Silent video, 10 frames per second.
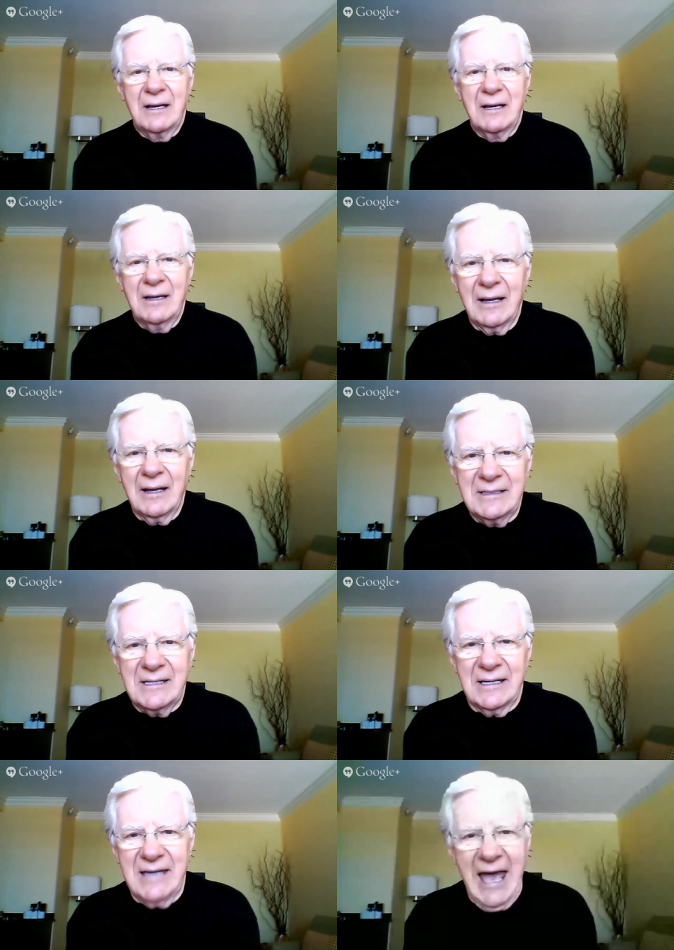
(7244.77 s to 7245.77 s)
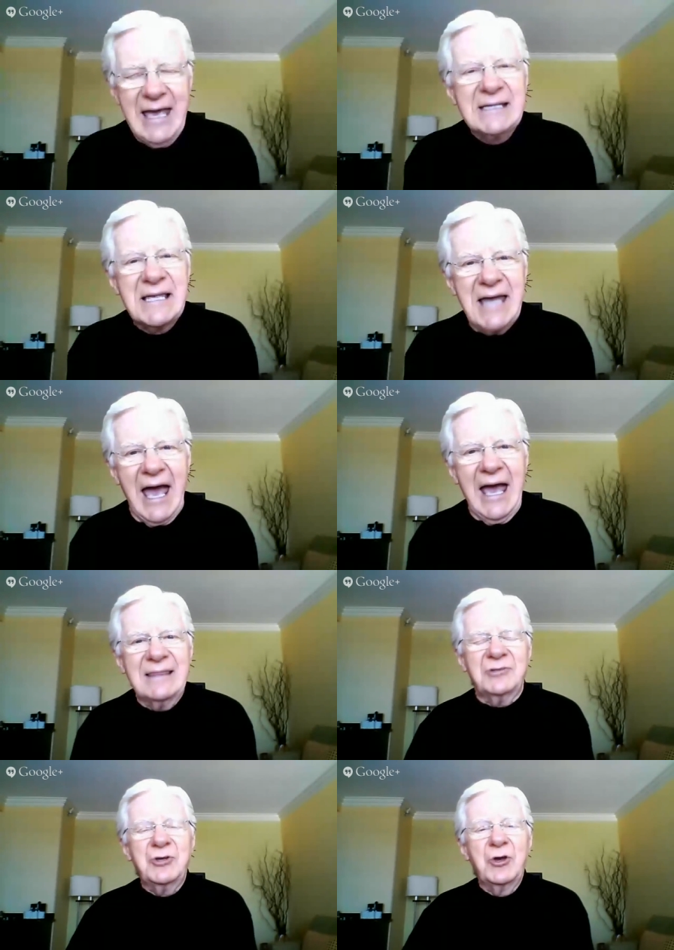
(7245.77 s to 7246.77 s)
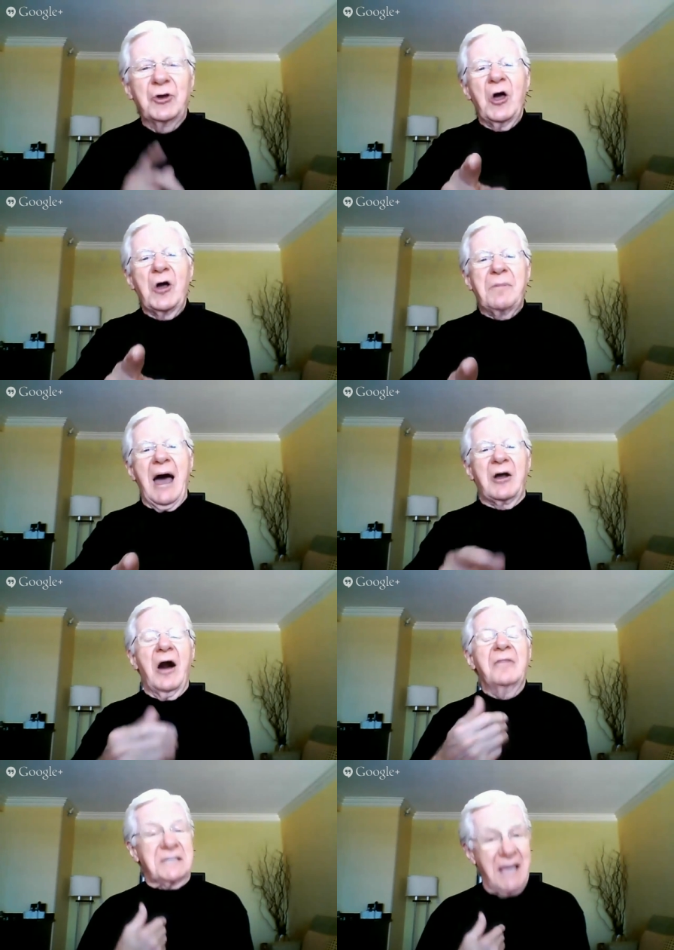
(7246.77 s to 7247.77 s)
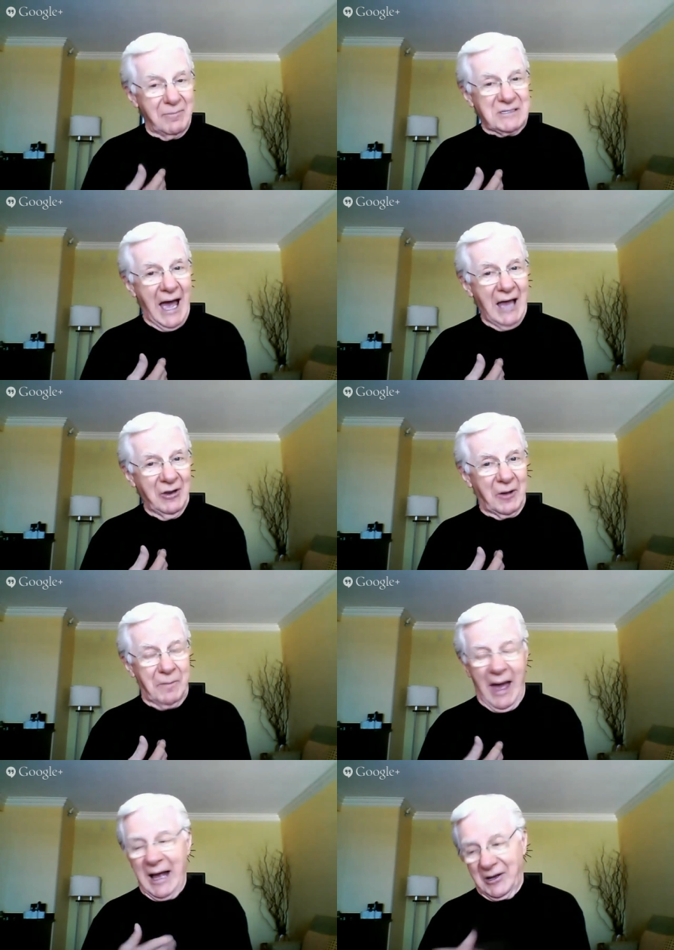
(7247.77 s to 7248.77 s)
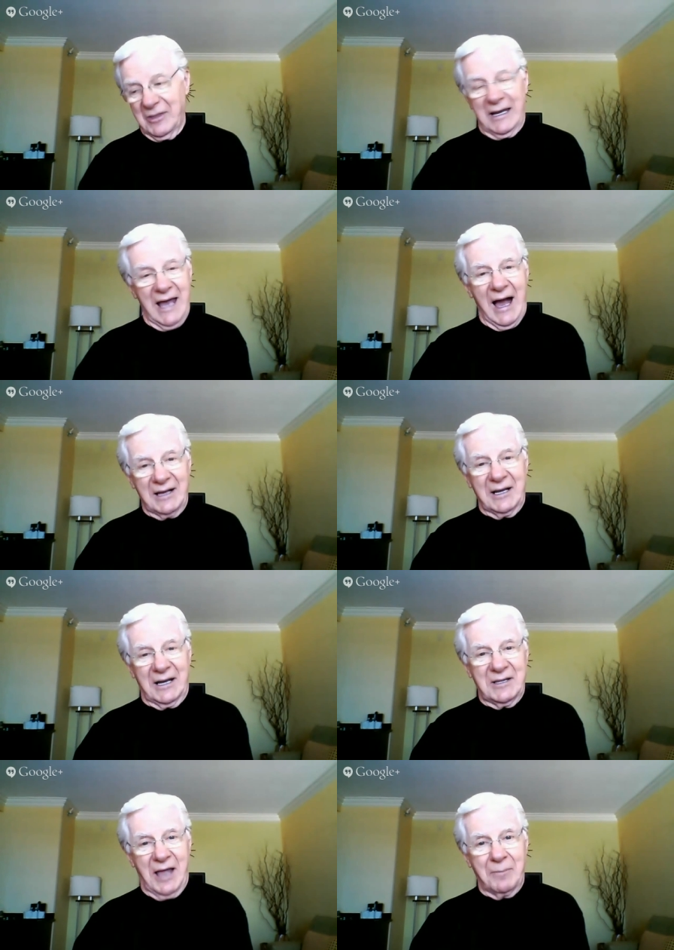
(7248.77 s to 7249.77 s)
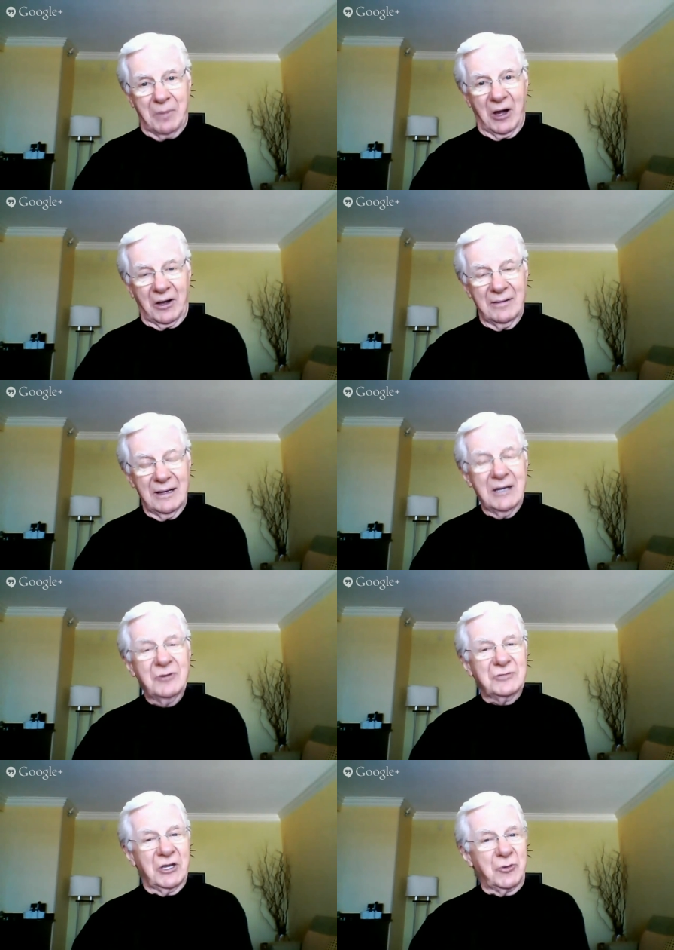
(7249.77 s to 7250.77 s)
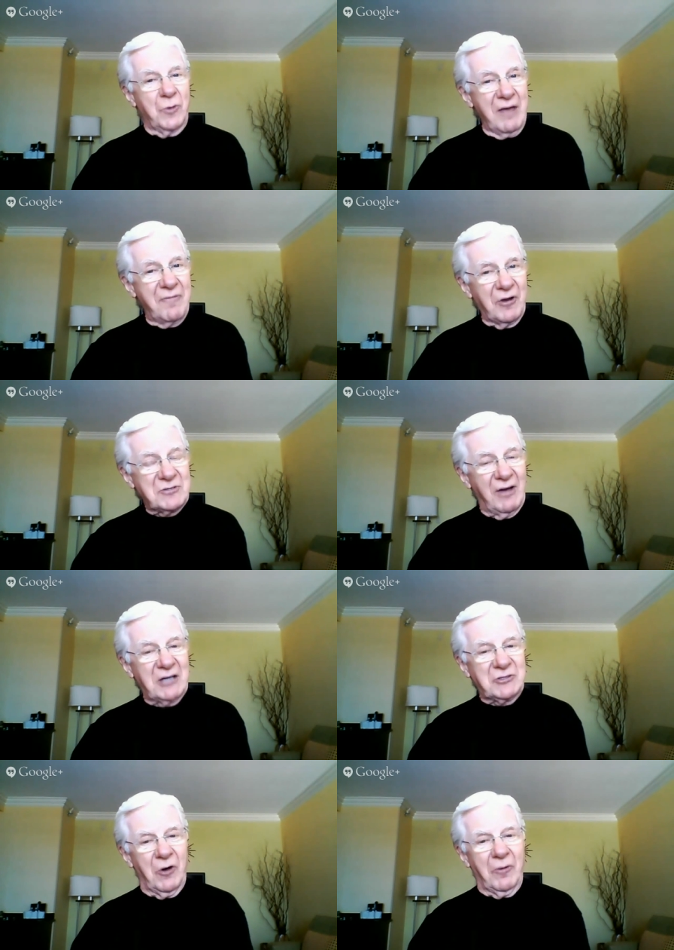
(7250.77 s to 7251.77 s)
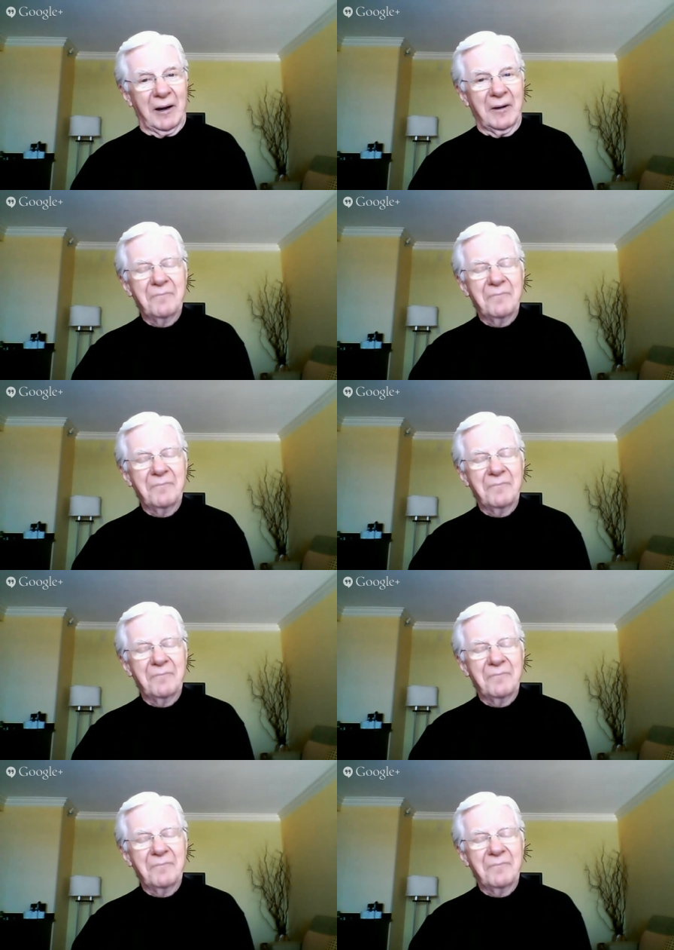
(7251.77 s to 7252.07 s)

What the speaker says: Today is the day that you can look back on the same as I look back on the day I got in that book. It's the 21st of October.